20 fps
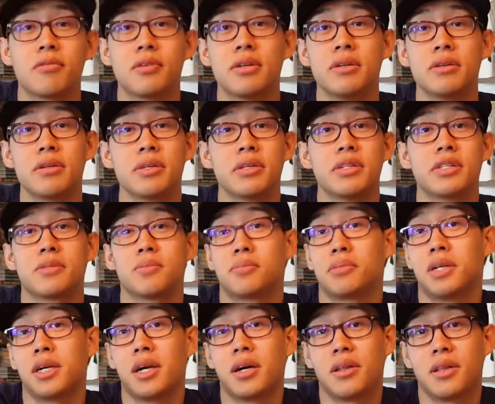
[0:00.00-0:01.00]
when you can just
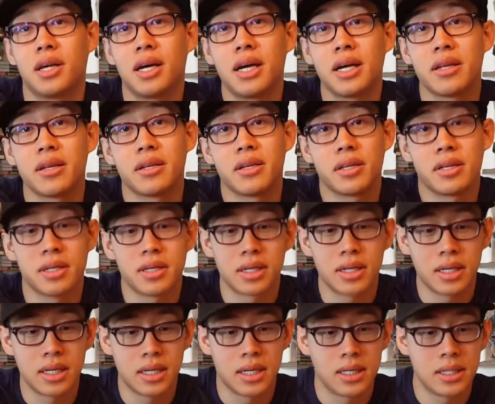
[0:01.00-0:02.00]
play online,
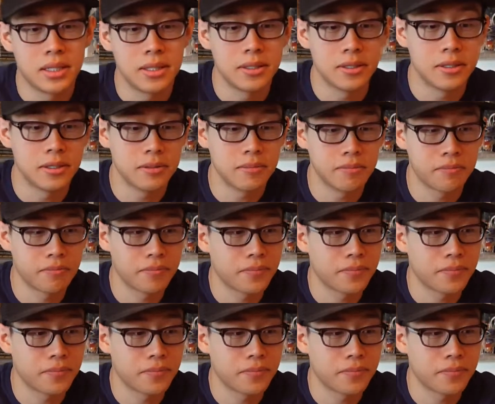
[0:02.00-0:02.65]
you know.